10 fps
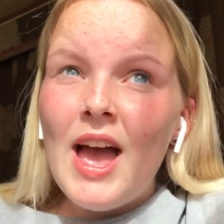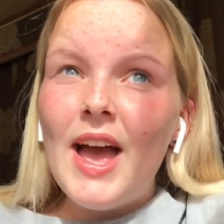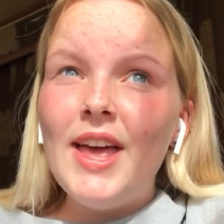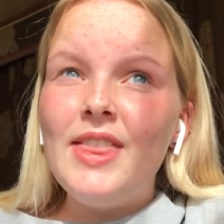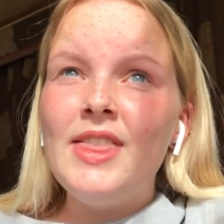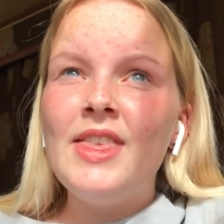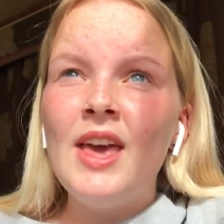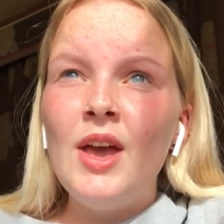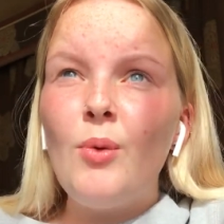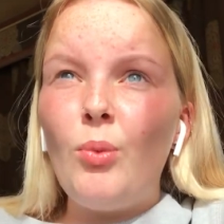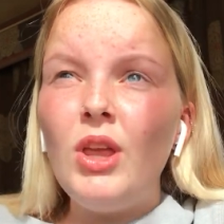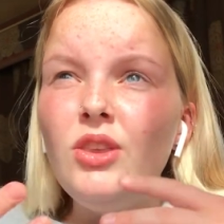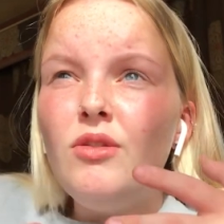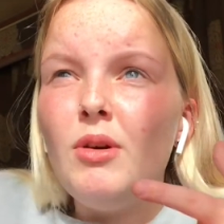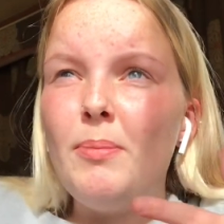And when
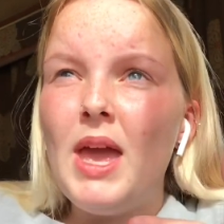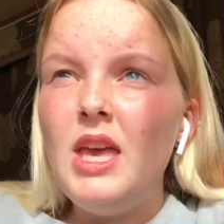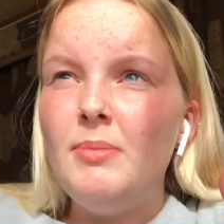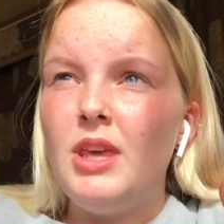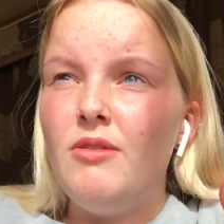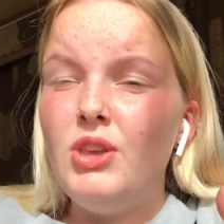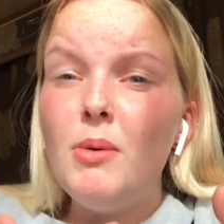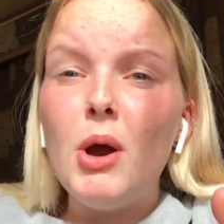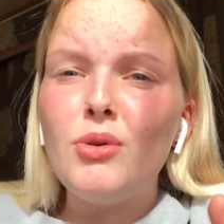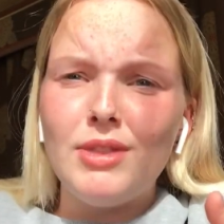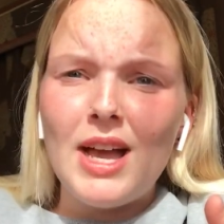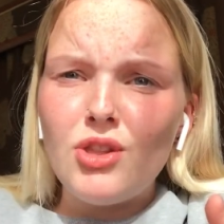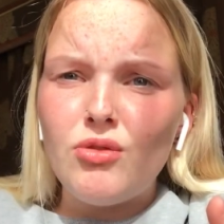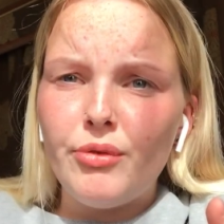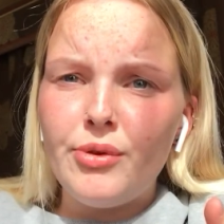you're a baby, you're in your most
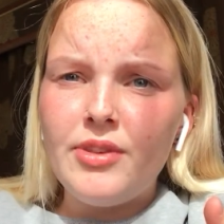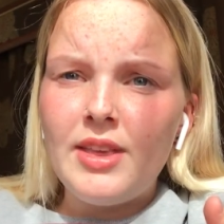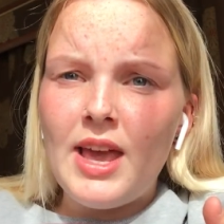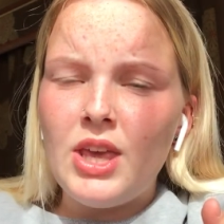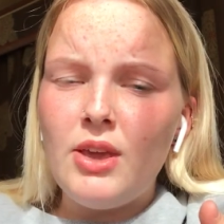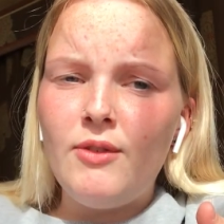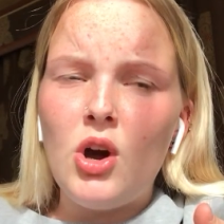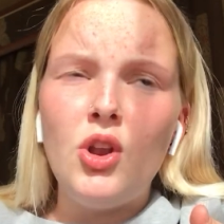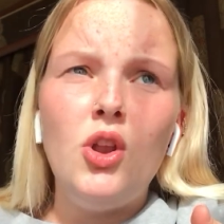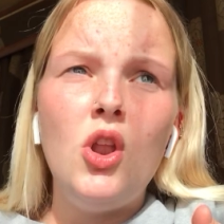natural state. You've got